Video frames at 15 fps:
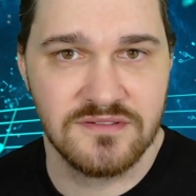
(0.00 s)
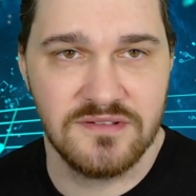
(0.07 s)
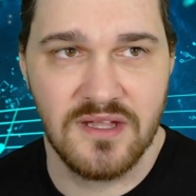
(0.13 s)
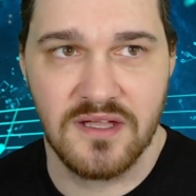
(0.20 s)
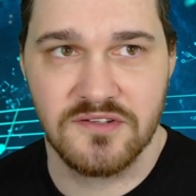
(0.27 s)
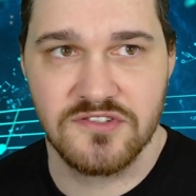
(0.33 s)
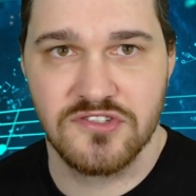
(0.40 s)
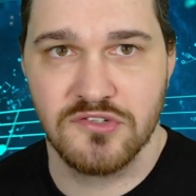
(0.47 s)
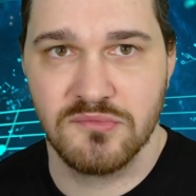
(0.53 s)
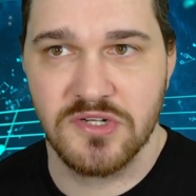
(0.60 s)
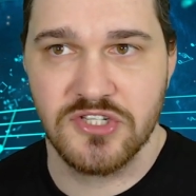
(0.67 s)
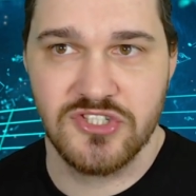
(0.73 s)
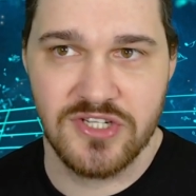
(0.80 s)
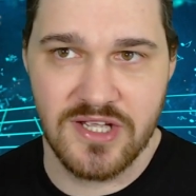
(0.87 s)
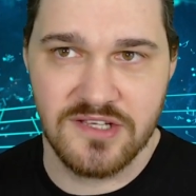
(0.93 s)
not so
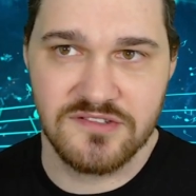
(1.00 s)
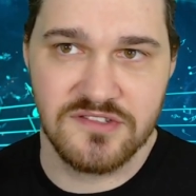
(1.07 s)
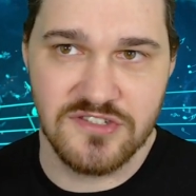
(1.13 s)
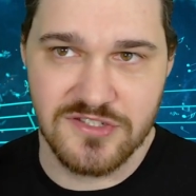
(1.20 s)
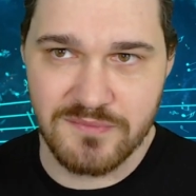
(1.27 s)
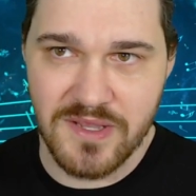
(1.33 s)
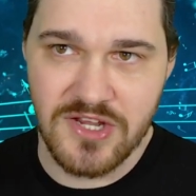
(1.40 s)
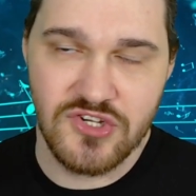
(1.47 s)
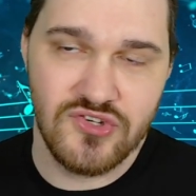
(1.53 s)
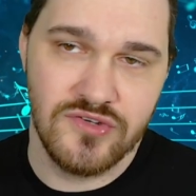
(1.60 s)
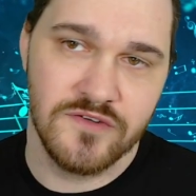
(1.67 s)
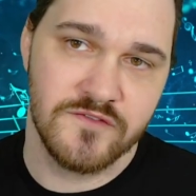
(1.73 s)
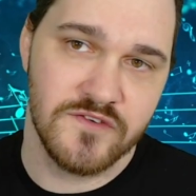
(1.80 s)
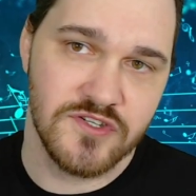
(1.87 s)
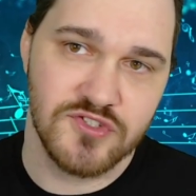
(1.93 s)
much as the space
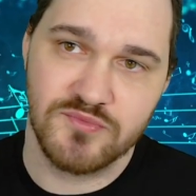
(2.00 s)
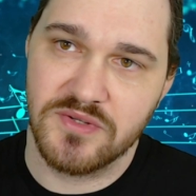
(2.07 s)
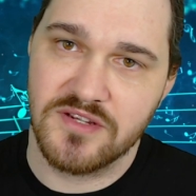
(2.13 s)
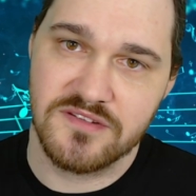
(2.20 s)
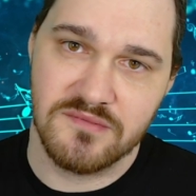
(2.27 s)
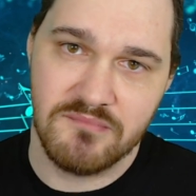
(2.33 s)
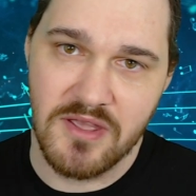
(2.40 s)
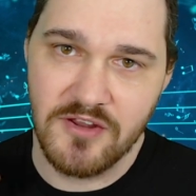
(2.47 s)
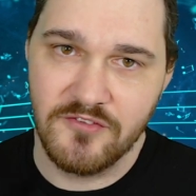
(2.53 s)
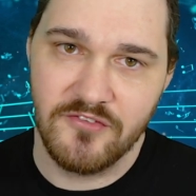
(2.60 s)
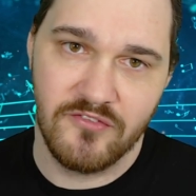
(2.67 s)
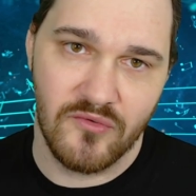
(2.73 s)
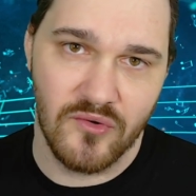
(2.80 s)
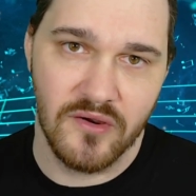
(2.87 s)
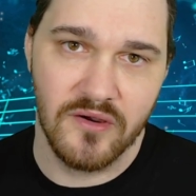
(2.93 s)
universe but as a
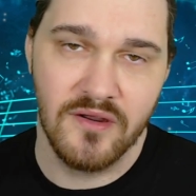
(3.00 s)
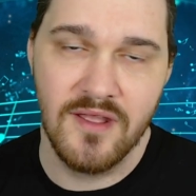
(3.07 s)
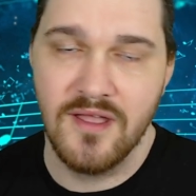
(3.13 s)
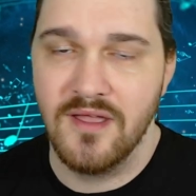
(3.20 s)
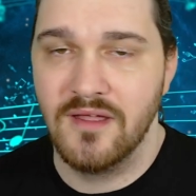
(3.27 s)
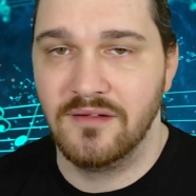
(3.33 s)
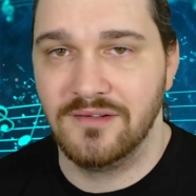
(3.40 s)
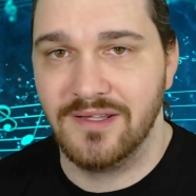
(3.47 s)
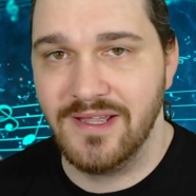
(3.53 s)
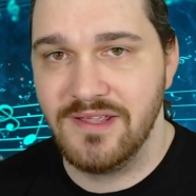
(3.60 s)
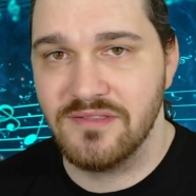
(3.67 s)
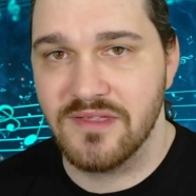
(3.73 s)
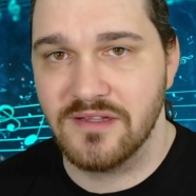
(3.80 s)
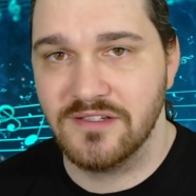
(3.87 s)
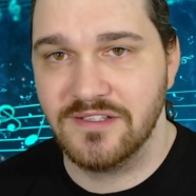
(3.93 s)
metaphor
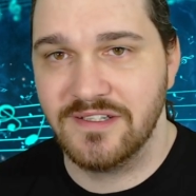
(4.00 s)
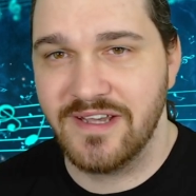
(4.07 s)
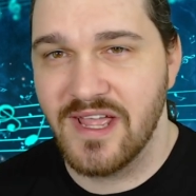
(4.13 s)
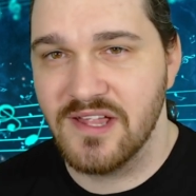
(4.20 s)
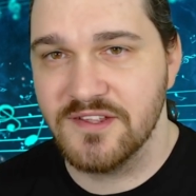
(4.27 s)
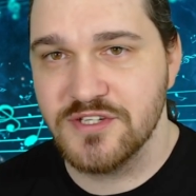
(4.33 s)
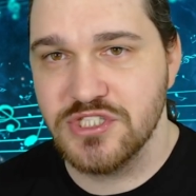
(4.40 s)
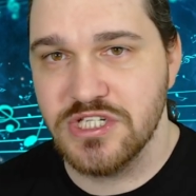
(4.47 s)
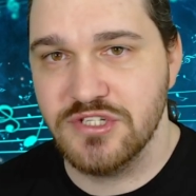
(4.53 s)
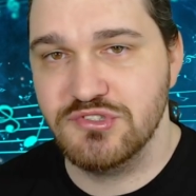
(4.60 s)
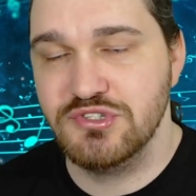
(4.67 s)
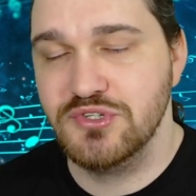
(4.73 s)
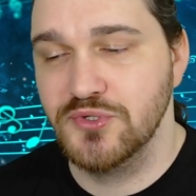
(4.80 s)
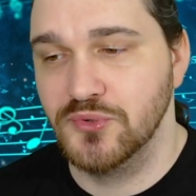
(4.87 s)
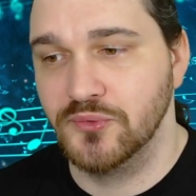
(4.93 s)
like that an analogy
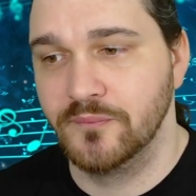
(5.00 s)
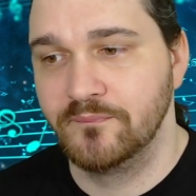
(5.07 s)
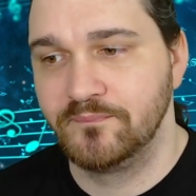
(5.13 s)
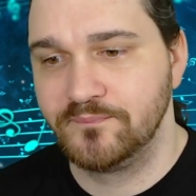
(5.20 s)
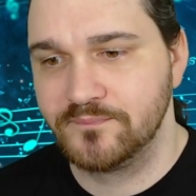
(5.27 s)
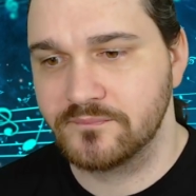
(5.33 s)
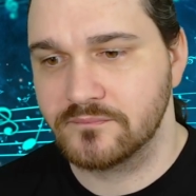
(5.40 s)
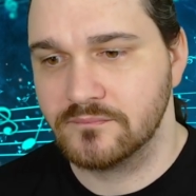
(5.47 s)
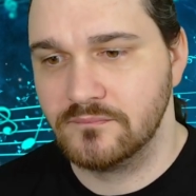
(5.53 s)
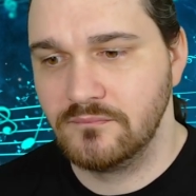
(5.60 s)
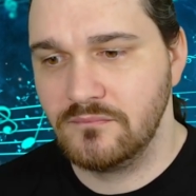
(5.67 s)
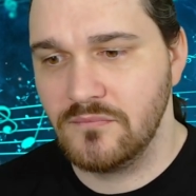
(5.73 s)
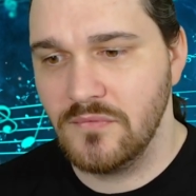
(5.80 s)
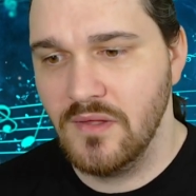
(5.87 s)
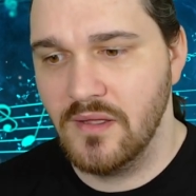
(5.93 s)
too
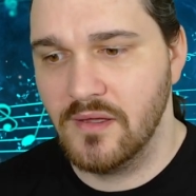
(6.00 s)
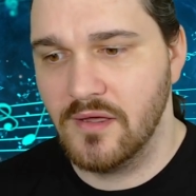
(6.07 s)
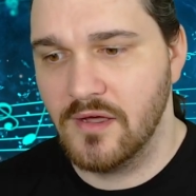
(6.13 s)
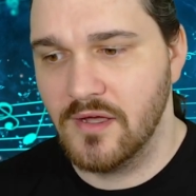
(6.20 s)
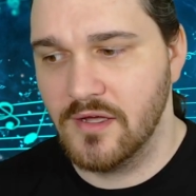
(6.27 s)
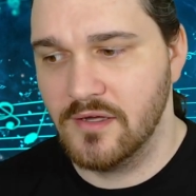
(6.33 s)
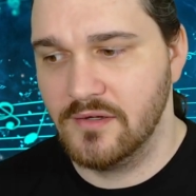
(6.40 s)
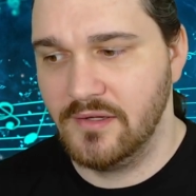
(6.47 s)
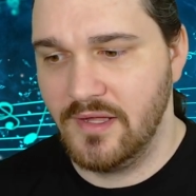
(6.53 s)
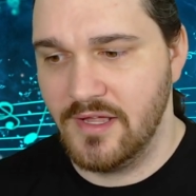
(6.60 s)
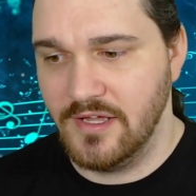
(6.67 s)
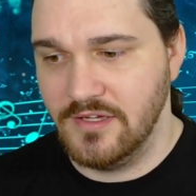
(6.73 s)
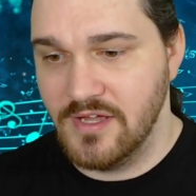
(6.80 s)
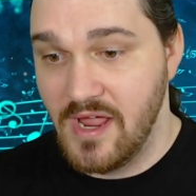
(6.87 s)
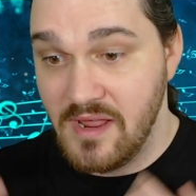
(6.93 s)
uh,
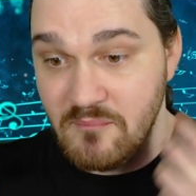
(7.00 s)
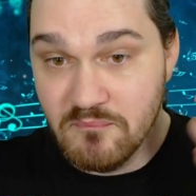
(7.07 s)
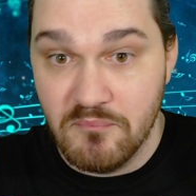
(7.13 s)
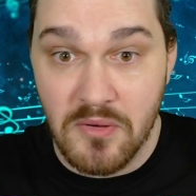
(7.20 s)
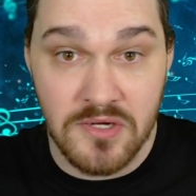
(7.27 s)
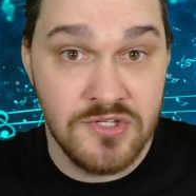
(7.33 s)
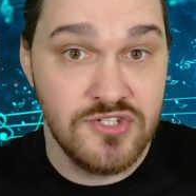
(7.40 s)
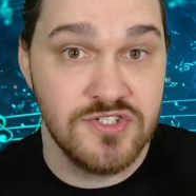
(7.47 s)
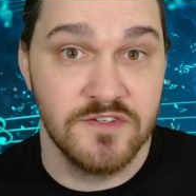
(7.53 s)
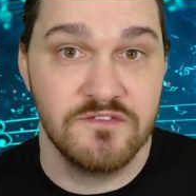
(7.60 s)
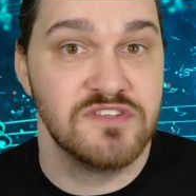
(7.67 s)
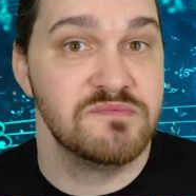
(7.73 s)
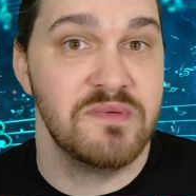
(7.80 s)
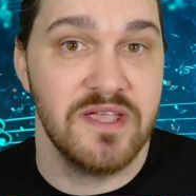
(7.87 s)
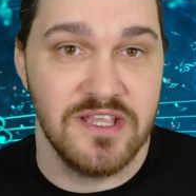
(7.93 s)
a, a bunch
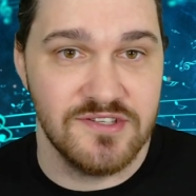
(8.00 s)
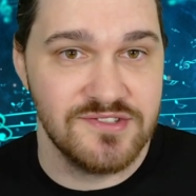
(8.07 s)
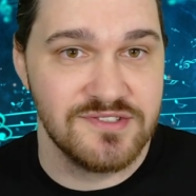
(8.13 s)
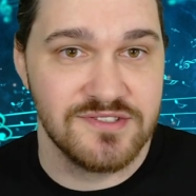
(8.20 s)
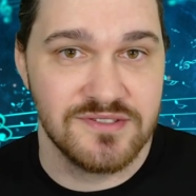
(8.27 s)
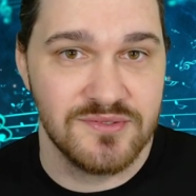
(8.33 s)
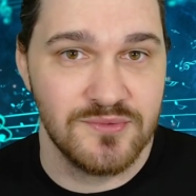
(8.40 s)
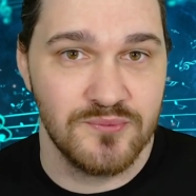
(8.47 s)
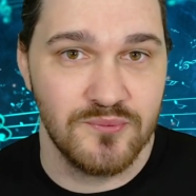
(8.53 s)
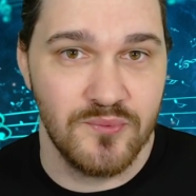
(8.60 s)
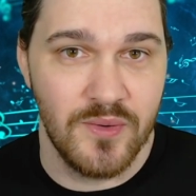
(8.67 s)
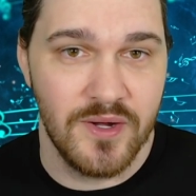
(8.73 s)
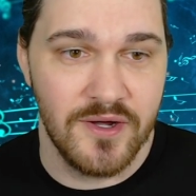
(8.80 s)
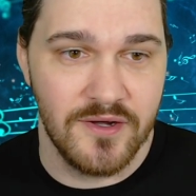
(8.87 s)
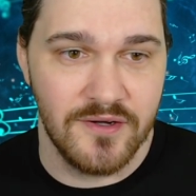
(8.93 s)
of space
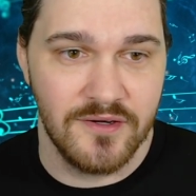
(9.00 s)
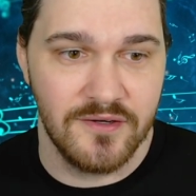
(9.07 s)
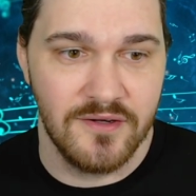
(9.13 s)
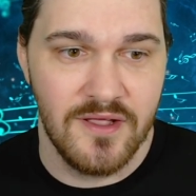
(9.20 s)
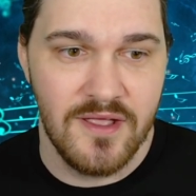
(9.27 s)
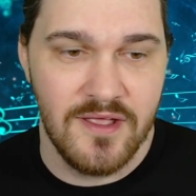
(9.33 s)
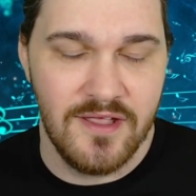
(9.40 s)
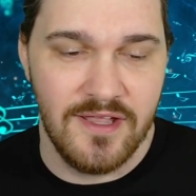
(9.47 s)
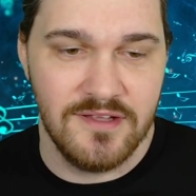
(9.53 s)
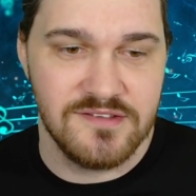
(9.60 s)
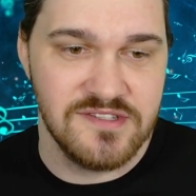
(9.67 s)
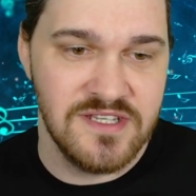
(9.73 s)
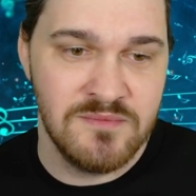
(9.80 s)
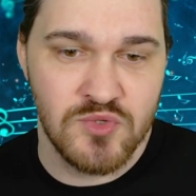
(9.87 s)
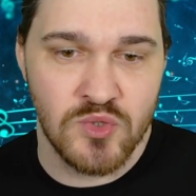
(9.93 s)
where
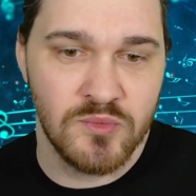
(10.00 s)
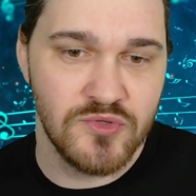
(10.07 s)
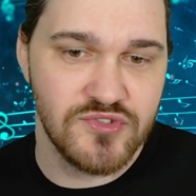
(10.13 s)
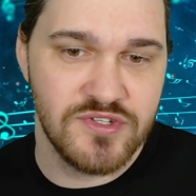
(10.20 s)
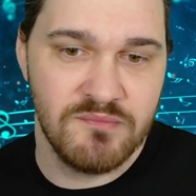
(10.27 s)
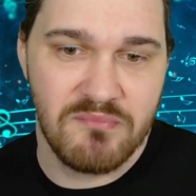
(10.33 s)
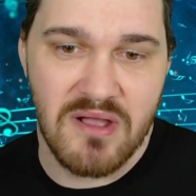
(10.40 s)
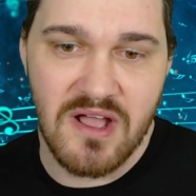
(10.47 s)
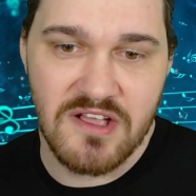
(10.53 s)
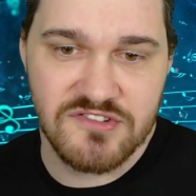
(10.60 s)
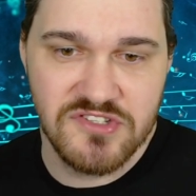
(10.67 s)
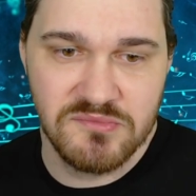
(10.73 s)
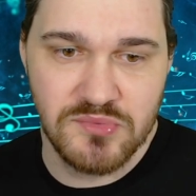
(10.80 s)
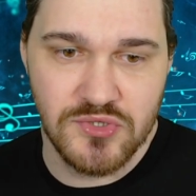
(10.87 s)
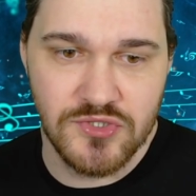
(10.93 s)
it seems almost
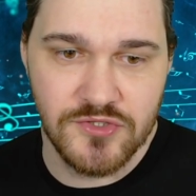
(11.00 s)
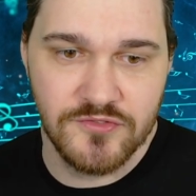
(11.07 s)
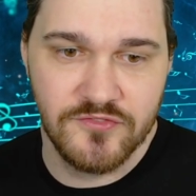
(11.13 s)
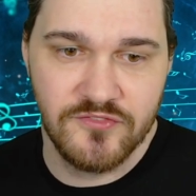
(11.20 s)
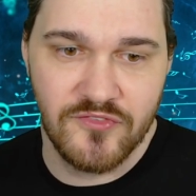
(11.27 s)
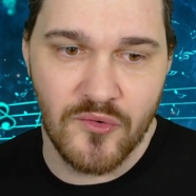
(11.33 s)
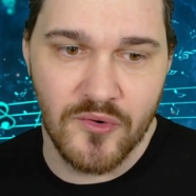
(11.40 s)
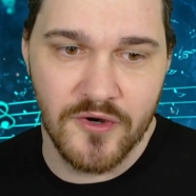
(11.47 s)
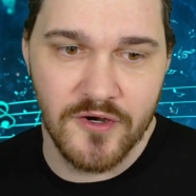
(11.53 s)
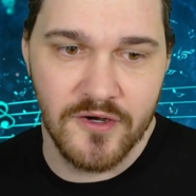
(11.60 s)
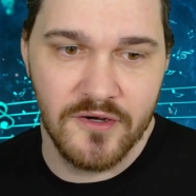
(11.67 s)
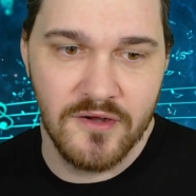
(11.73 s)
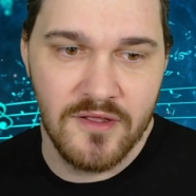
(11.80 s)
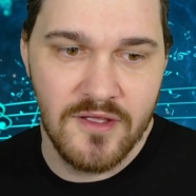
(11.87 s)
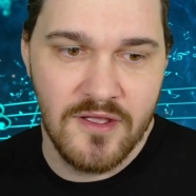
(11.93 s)
impossible
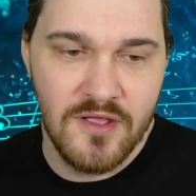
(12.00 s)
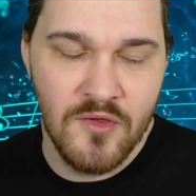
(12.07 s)
for